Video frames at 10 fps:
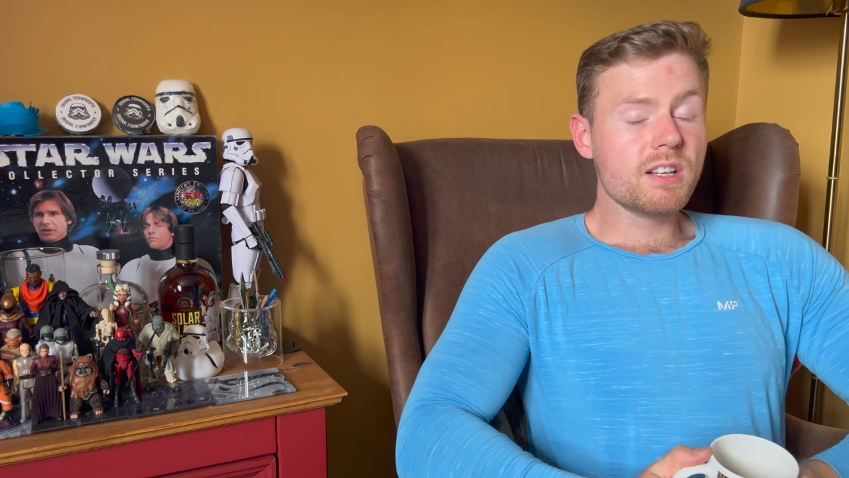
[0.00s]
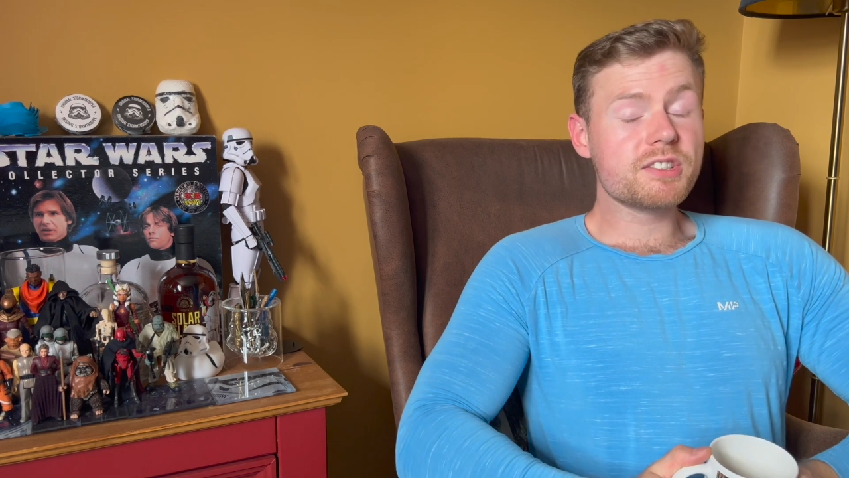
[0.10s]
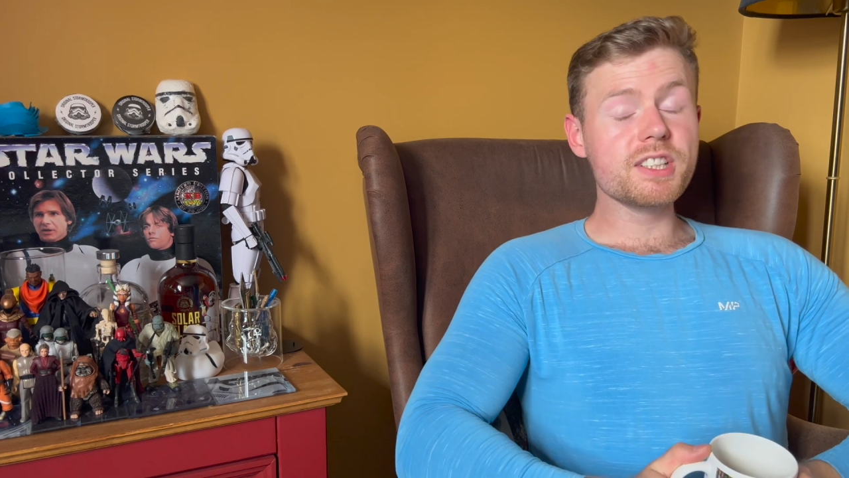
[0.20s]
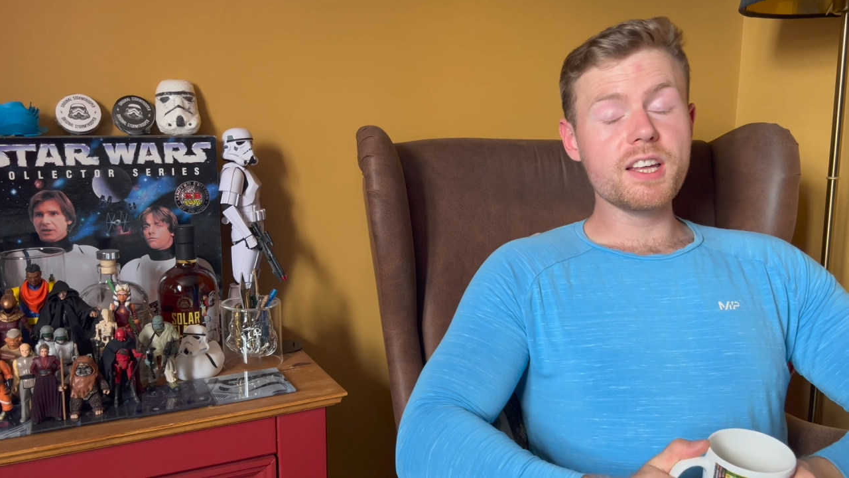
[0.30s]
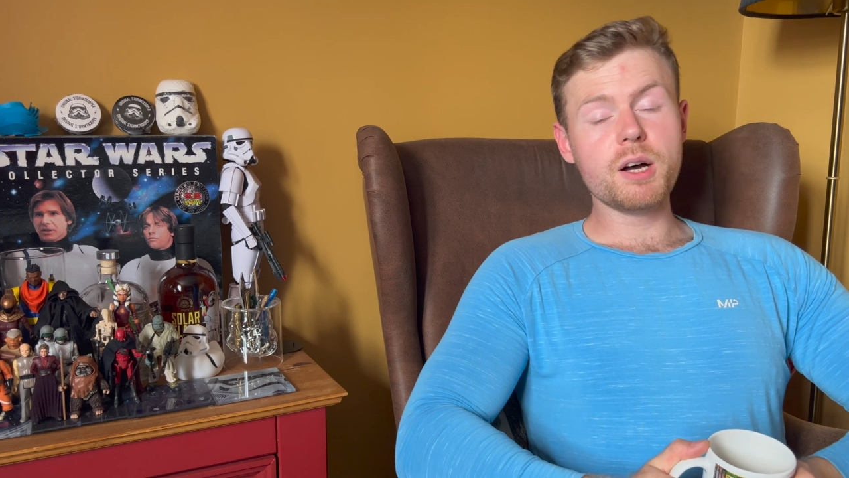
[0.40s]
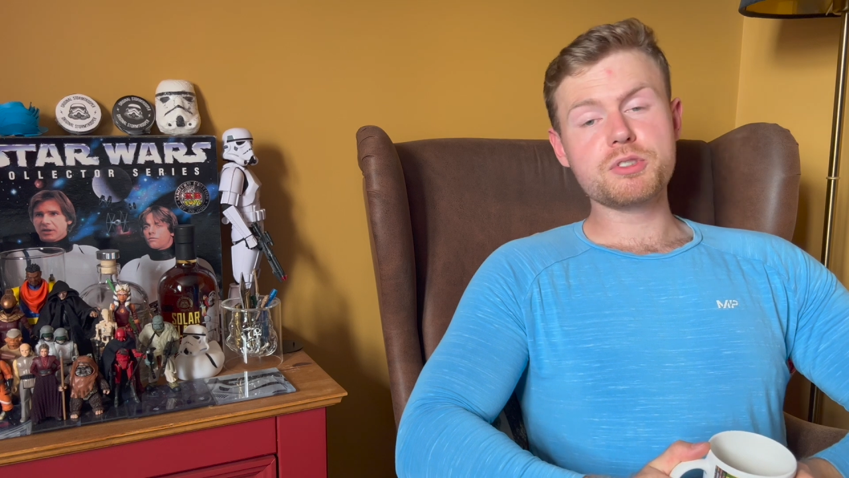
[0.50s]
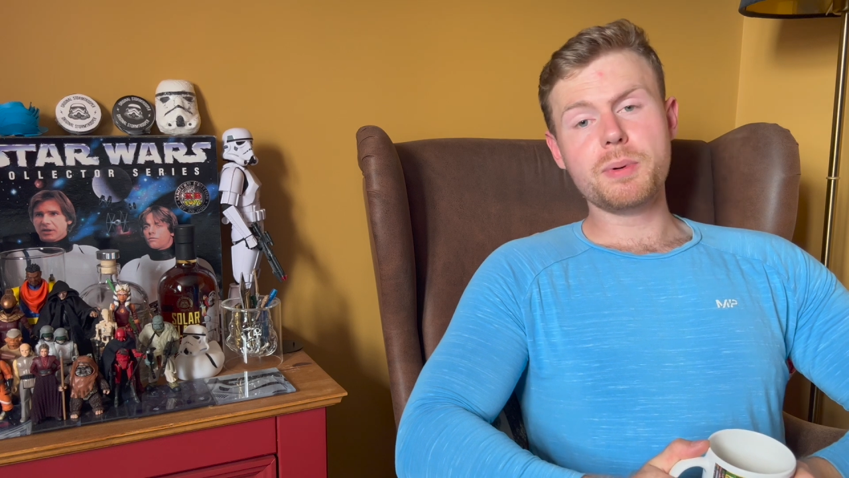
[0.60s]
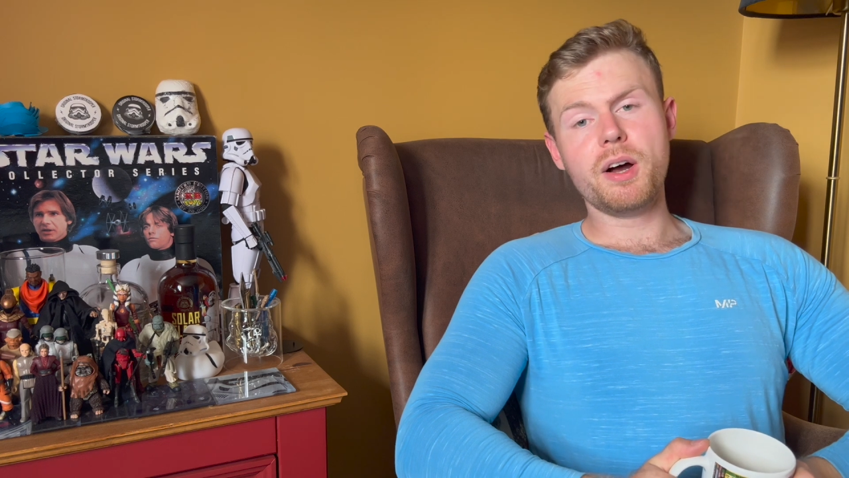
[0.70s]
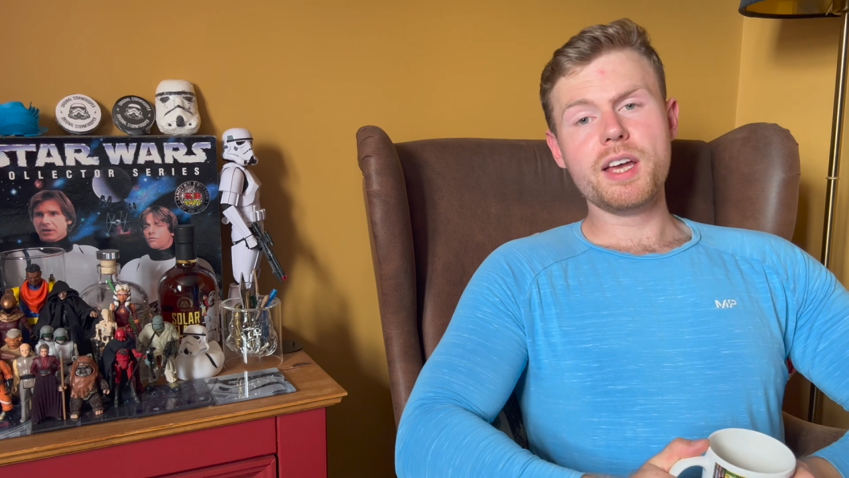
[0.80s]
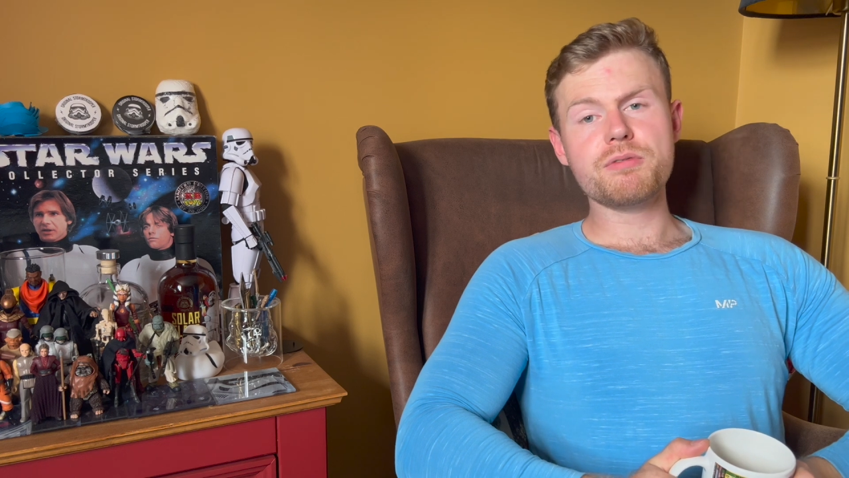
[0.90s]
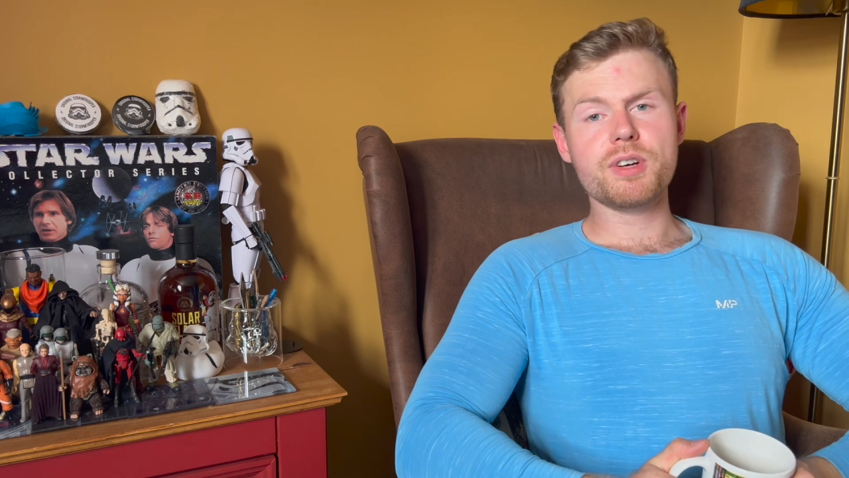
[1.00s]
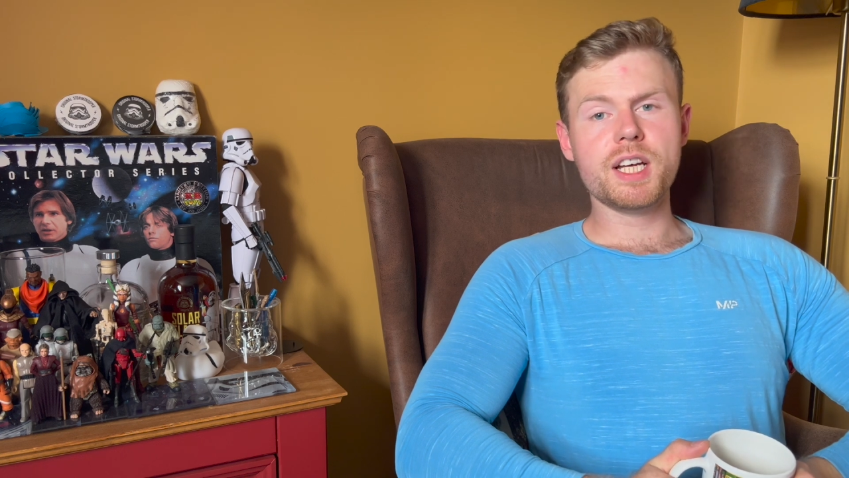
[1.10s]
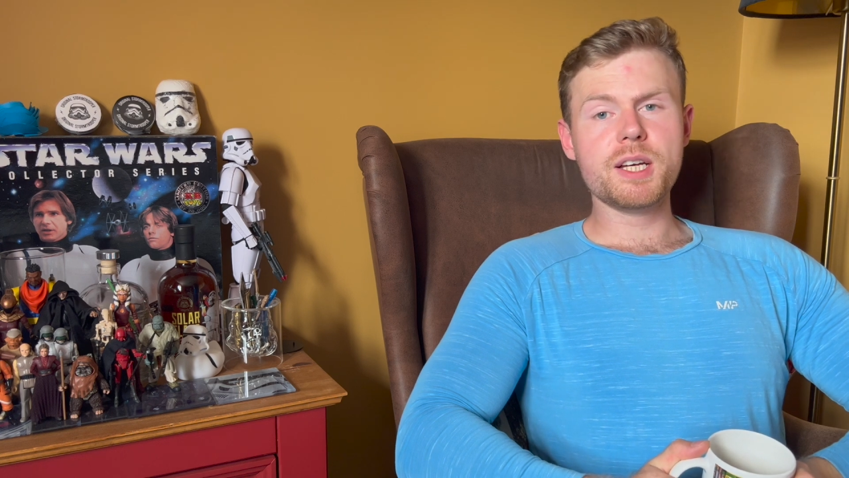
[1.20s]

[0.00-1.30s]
So yeah, that was about it really.